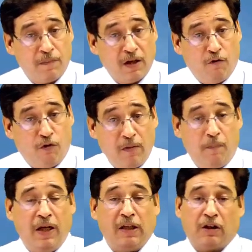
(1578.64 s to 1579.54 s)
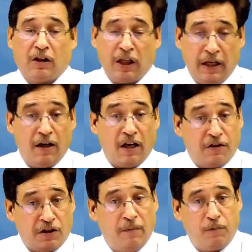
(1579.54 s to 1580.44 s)
one may think
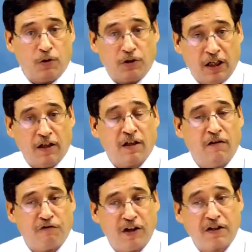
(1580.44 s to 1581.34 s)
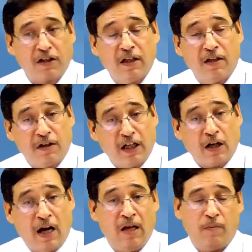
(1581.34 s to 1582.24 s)
and tempt to think, in fact, that
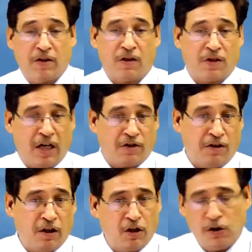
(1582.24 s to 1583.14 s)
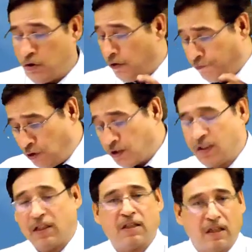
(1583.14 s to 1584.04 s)
I'm exercising the control. Of course,
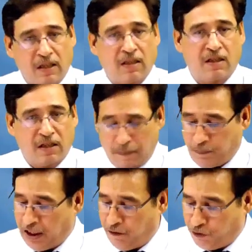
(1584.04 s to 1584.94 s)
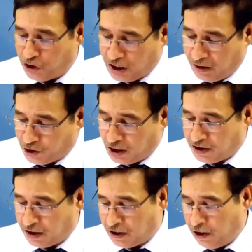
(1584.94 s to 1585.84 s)
this is something which gives us
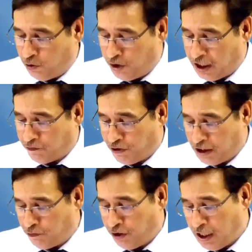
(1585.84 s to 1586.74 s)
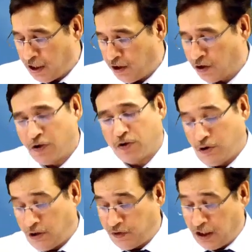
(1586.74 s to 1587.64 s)
a clue that whether we are in
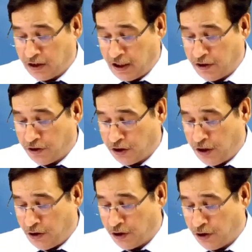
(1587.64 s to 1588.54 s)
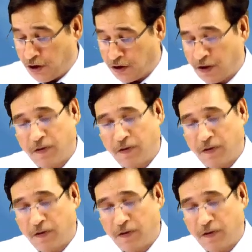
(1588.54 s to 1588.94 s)
control of the other entity or not.